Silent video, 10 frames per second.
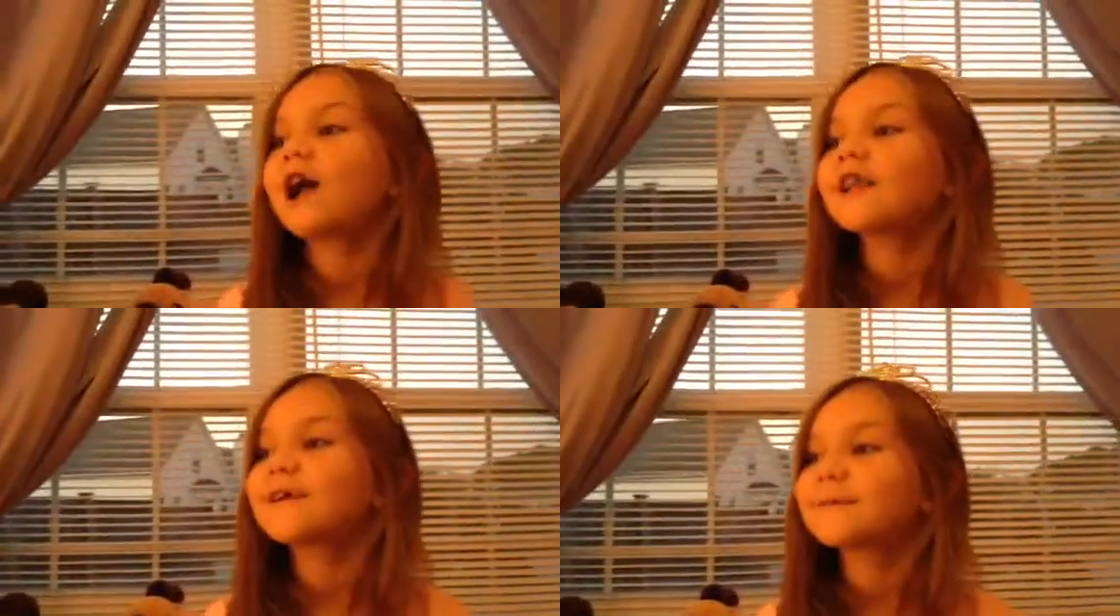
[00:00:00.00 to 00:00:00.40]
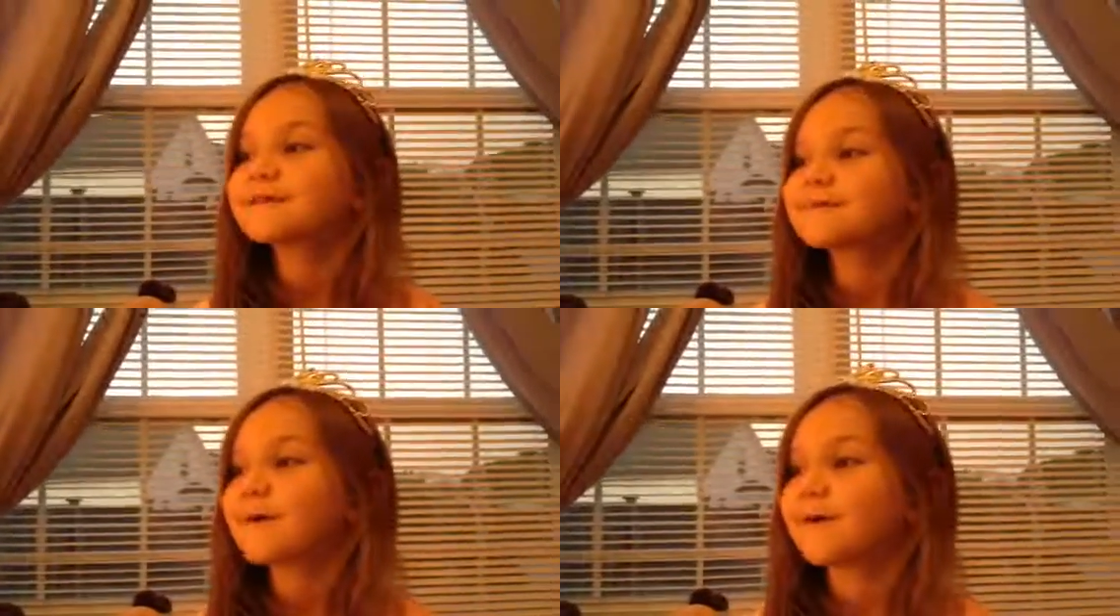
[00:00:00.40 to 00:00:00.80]
I love
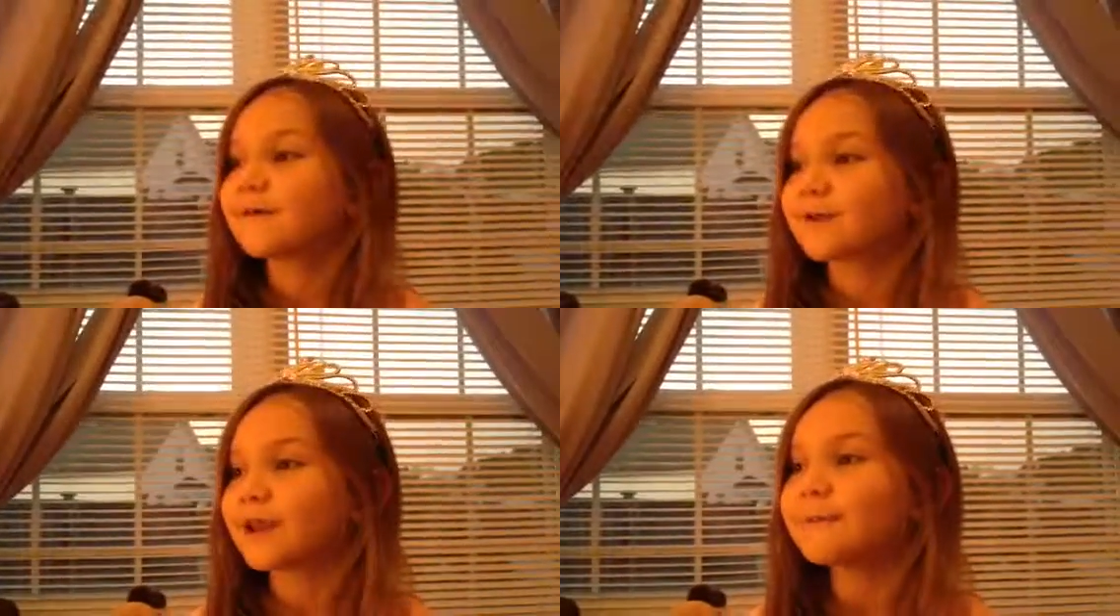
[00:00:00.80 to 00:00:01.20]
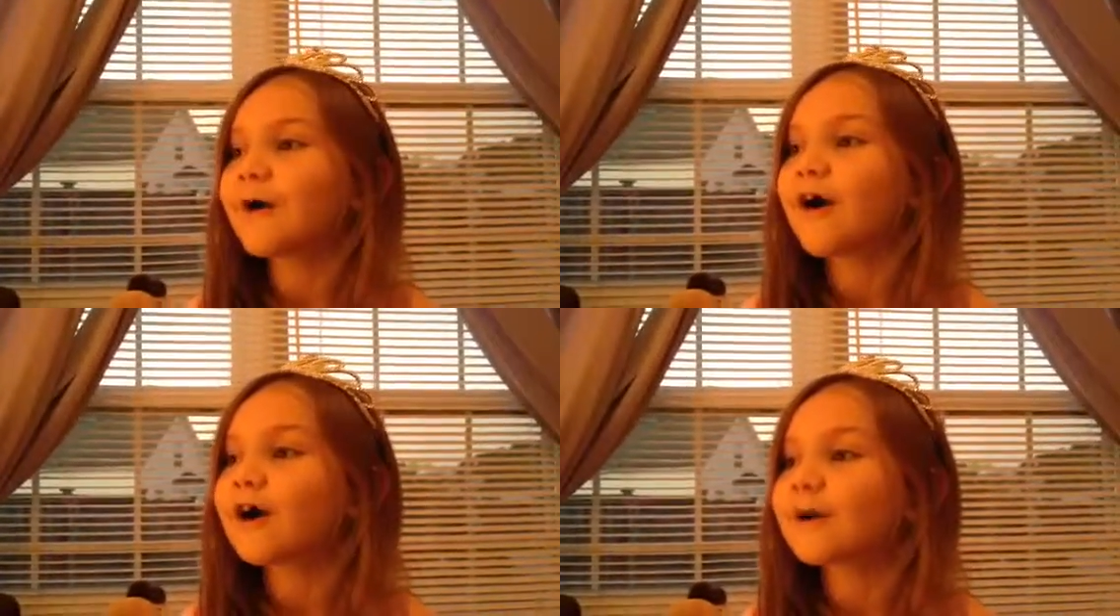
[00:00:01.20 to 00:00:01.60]
the smell of
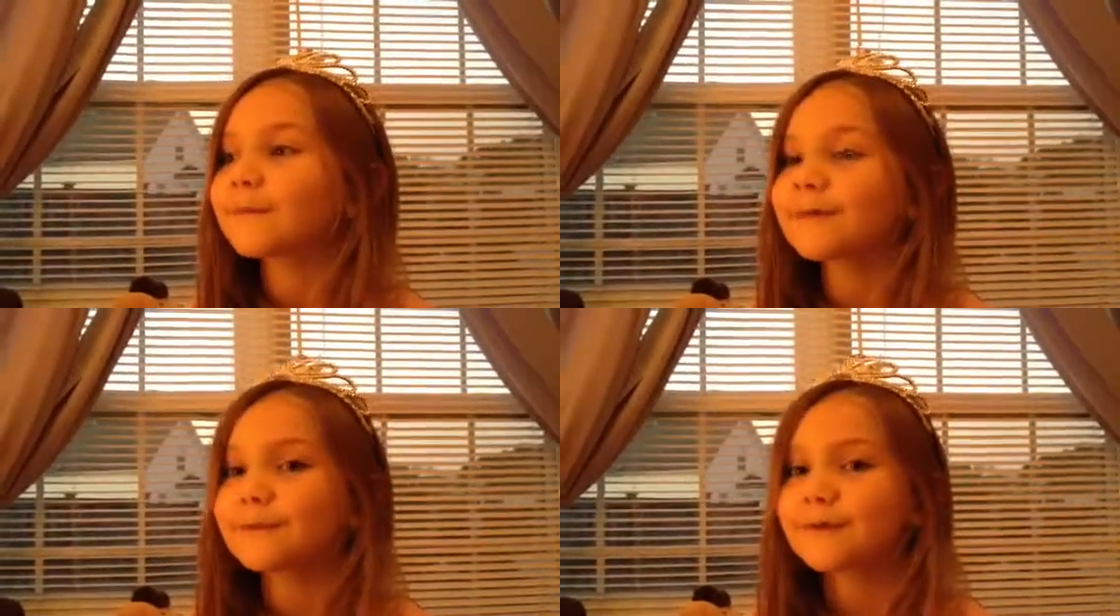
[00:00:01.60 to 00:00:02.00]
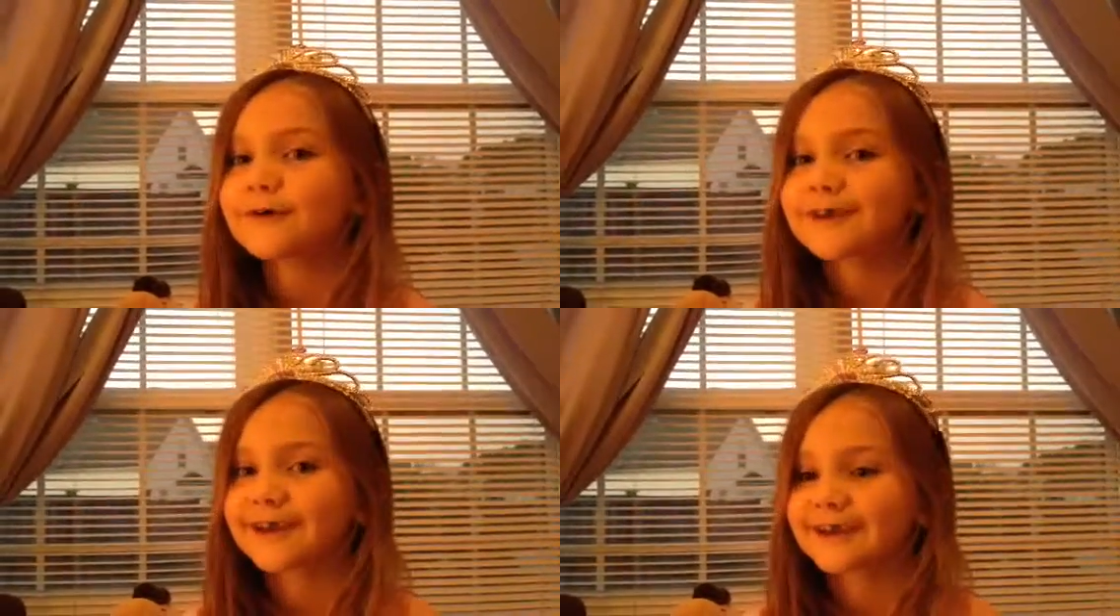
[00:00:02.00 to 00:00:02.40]
napalm in the
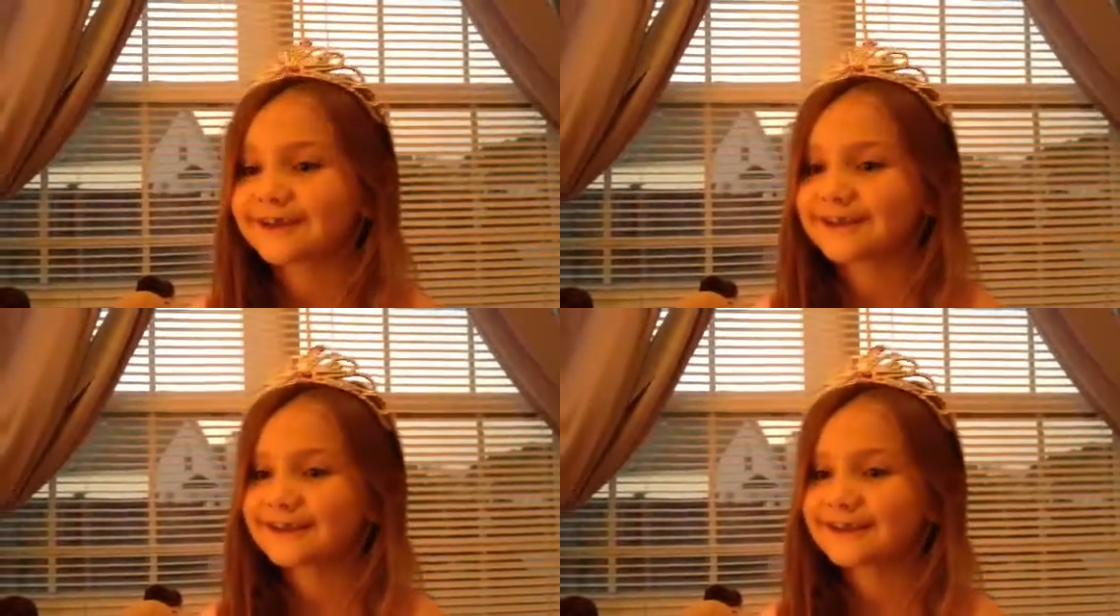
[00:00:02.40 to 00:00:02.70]
morning.